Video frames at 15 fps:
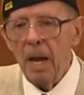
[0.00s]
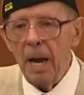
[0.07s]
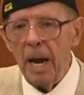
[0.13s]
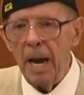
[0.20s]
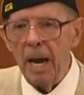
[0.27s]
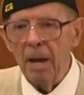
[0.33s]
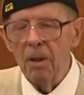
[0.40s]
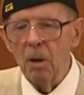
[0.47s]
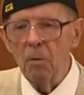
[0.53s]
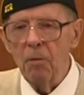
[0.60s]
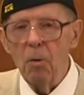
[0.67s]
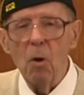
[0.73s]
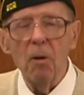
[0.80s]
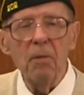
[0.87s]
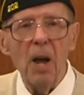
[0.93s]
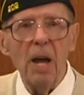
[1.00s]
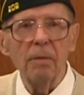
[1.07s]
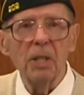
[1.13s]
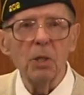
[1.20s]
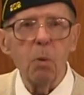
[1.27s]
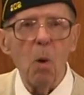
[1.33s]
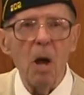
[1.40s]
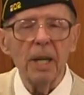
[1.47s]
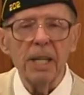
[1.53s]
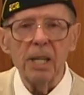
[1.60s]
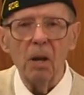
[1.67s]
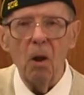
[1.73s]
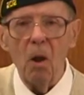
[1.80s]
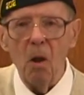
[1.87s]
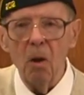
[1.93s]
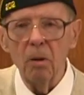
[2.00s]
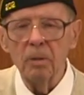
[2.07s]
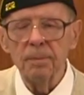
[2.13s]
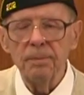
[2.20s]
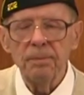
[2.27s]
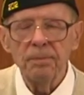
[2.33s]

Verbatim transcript: And there were four or five of us walking along